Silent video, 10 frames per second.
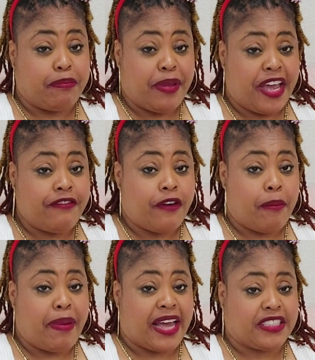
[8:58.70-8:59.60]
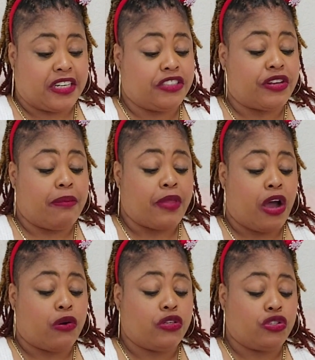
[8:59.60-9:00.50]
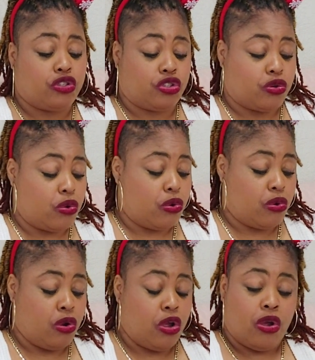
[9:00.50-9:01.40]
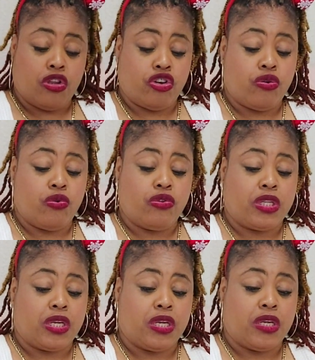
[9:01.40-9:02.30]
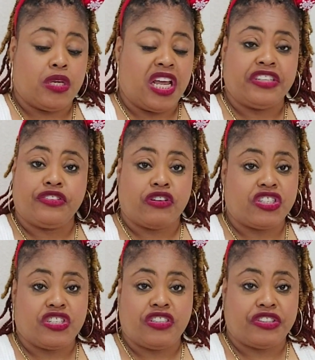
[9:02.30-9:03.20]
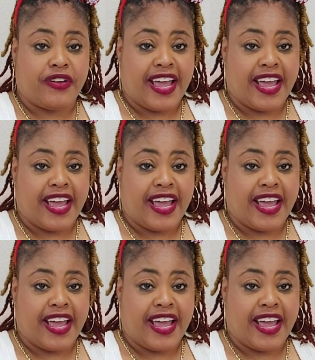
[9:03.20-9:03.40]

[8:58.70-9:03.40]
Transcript: a paid for pattern, so I'm not going to show you the instructions or